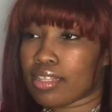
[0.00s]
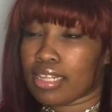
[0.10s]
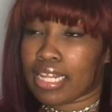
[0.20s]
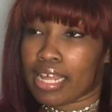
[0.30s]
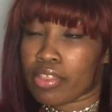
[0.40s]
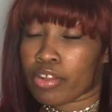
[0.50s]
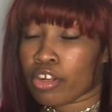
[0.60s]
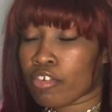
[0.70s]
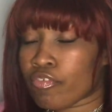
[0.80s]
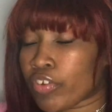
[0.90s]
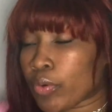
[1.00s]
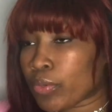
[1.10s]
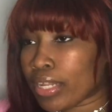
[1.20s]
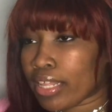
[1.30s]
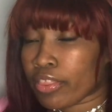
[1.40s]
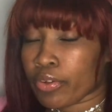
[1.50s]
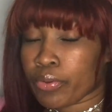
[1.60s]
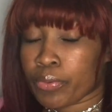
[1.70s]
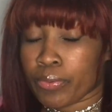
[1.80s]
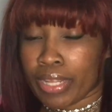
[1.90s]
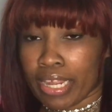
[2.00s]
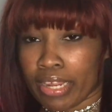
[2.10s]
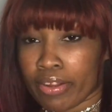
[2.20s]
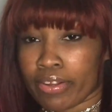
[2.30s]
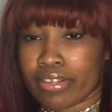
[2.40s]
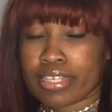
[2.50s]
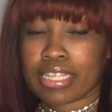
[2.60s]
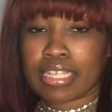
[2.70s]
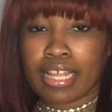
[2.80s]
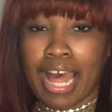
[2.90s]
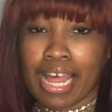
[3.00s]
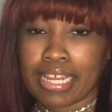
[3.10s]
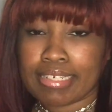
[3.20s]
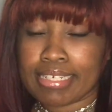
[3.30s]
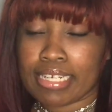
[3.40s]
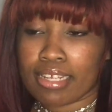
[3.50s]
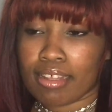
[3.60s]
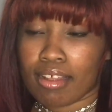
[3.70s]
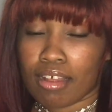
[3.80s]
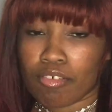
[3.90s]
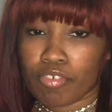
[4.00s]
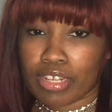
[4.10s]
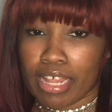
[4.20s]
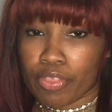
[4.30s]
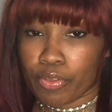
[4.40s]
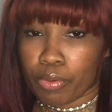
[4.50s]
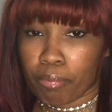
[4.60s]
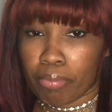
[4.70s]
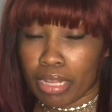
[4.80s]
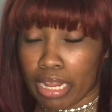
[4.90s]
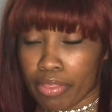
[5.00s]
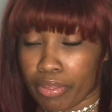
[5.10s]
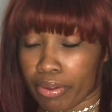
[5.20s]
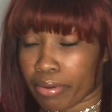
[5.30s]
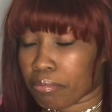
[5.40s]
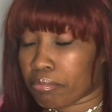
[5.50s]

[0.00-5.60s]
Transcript: Leather, faux leather, who cares? The idea of leather, pleather,